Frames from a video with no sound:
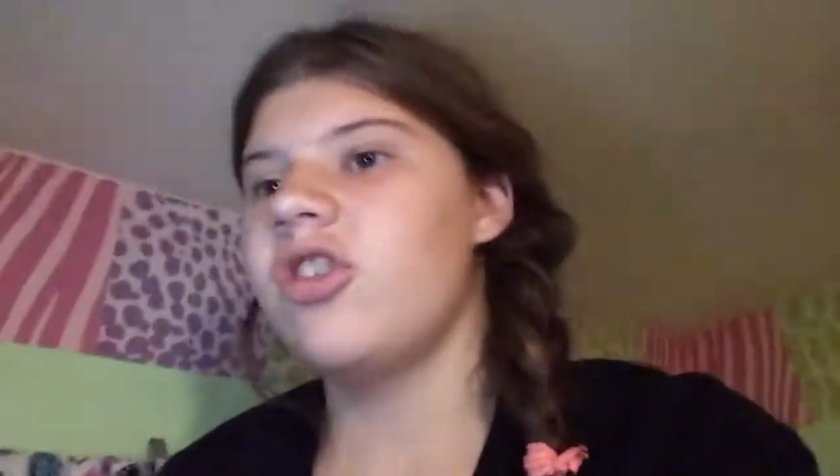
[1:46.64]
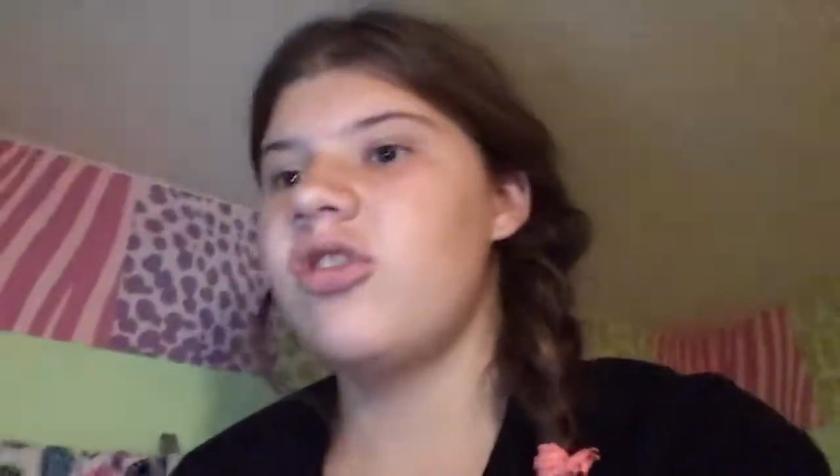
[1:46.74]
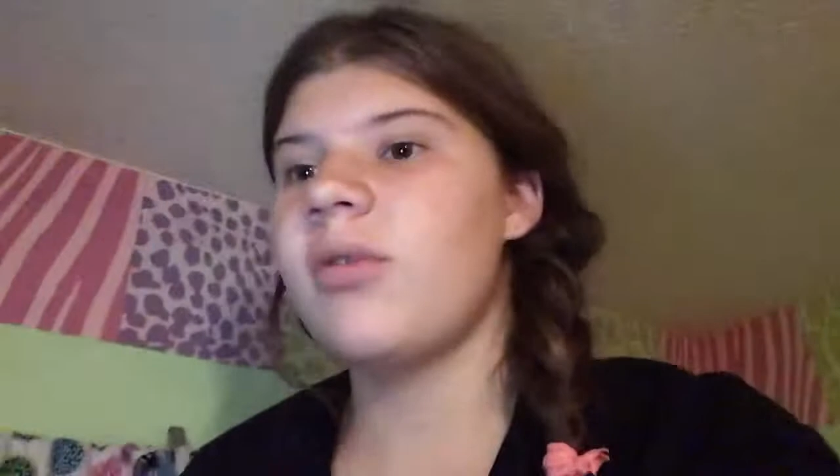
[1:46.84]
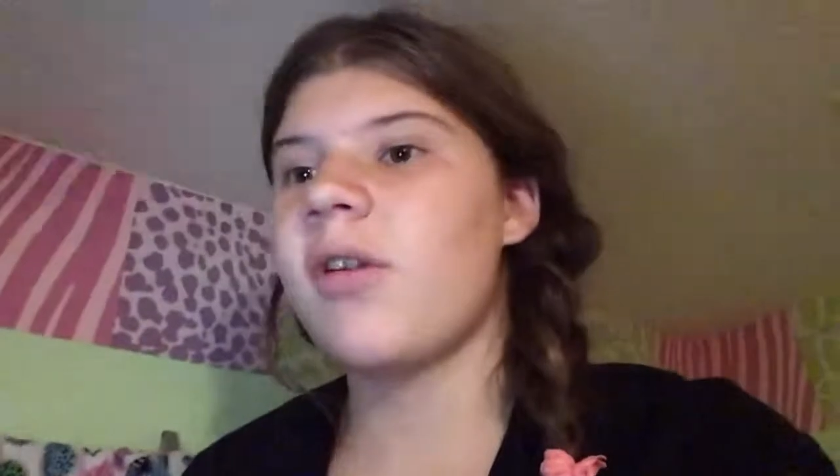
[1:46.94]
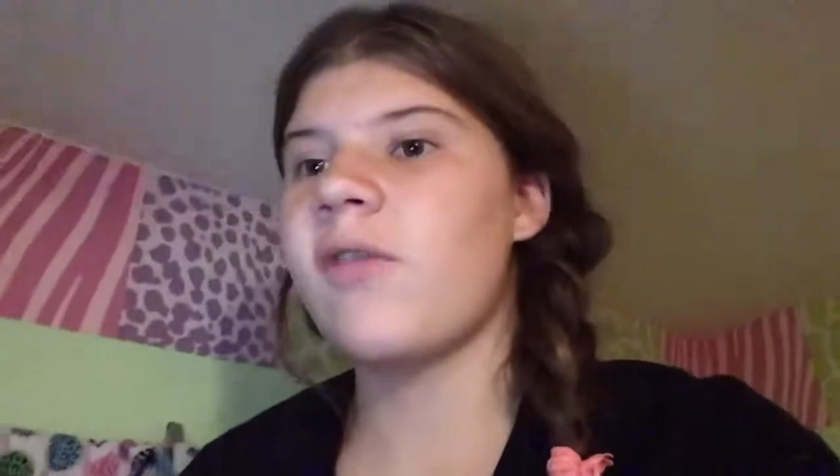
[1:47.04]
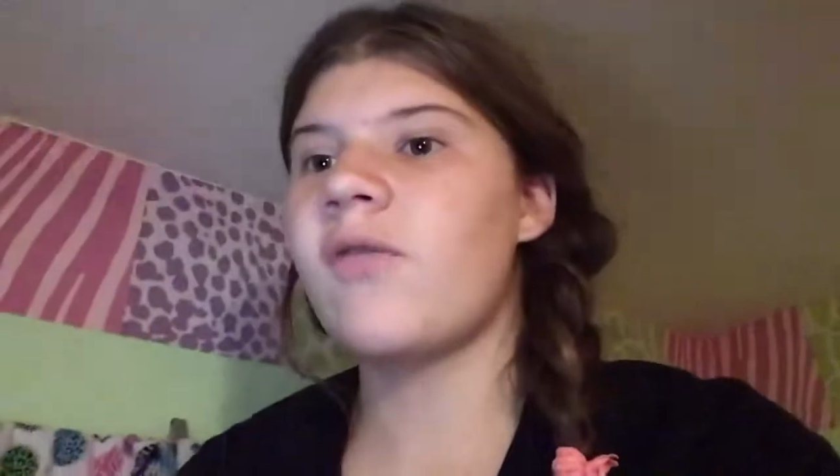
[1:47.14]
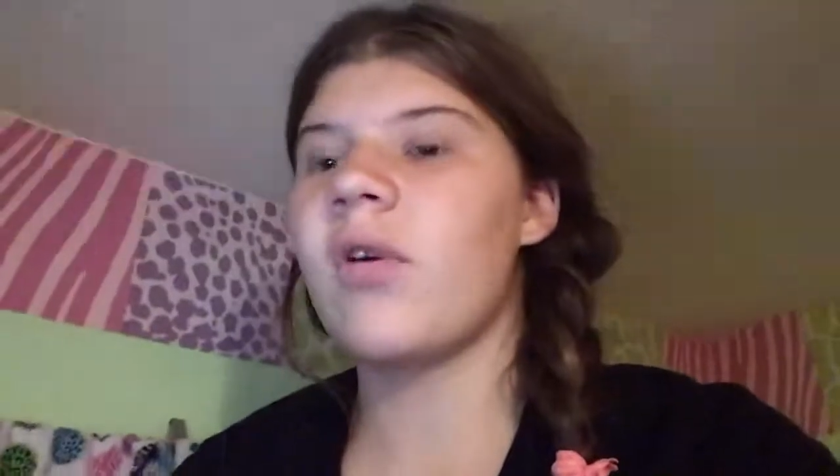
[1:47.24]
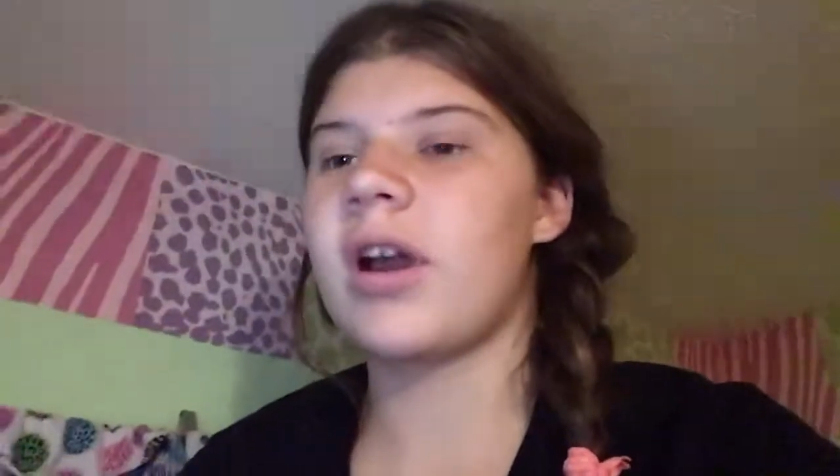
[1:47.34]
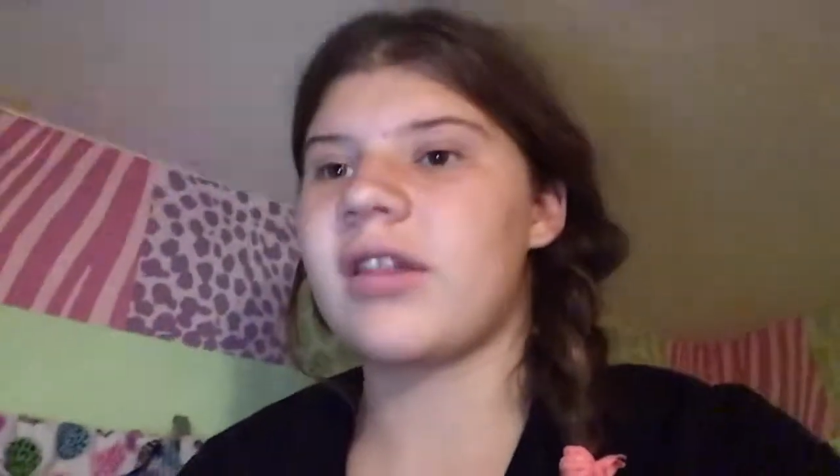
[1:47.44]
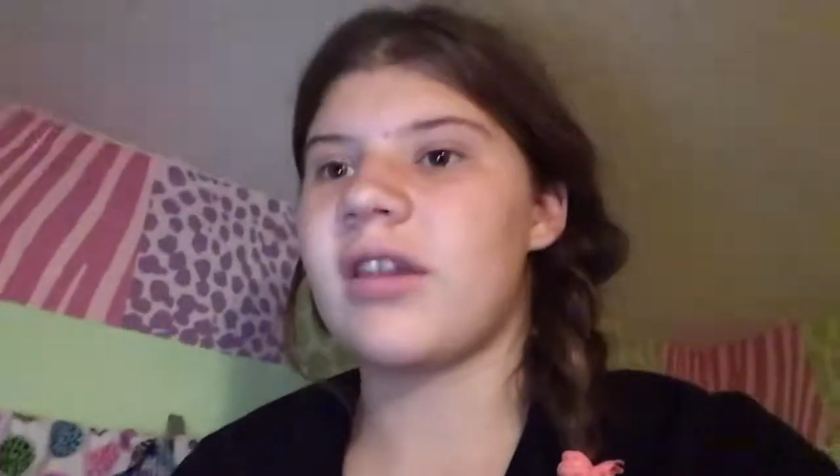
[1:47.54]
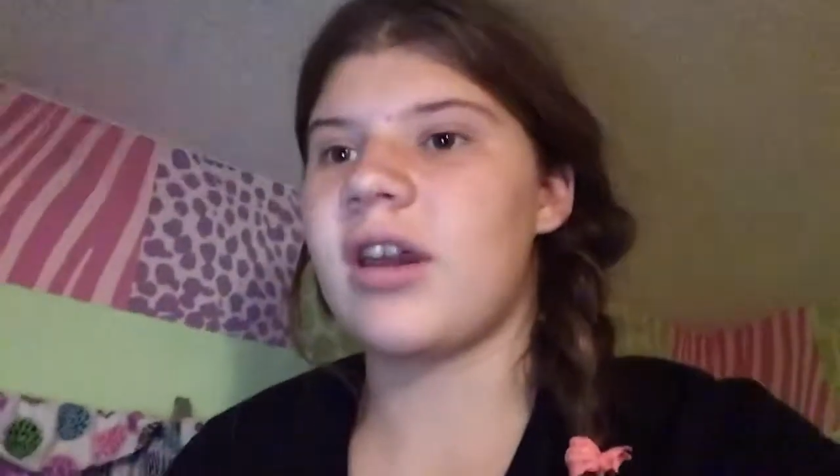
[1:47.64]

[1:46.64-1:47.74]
She was 4 at the